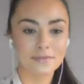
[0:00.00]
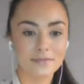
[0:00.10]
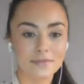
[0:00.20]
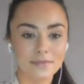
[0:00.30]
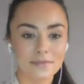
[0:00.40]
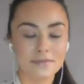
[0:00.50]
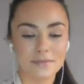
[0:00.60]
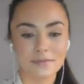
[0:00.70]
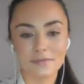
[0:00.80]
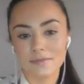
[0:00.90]

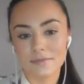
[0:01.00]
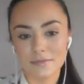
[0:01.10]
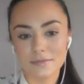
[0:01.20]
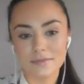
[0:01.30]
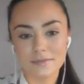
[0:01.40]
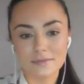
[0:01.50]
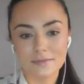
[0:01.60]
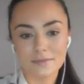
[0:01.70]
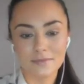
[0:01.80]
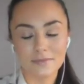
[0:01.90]

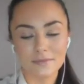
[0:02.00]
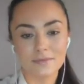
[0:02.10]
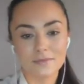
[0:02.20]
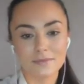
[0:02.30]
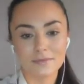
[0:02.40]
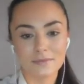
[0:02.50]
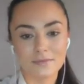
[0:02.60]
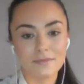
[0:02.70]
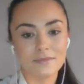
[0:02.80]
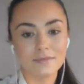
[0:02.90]

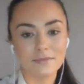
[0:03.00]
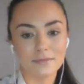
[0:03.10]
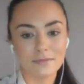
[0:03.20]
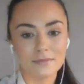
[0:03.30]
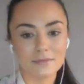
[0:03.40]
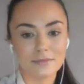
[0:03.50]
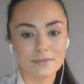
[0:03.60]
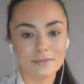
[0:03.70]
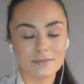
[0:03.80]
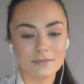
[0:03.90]

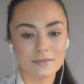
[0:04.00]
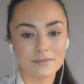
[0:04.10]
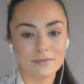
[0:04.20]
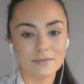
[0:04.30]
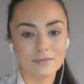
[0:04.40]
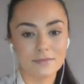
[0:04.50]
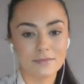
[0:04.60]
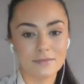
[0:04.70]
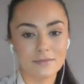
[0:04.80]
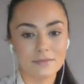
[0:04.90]

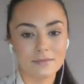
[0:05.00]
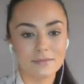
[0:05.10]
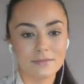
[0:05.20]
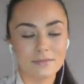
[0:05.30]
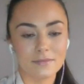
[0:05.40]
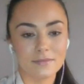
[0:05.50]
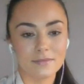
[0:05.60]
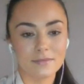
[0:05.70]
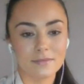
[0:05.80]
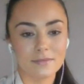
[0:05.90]

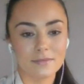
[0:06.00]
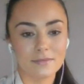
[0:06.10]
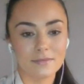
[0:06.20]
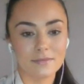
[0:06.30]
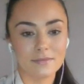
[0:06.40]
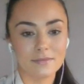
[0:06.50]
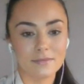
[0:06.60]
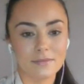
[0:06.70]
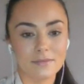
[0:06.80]
(silent)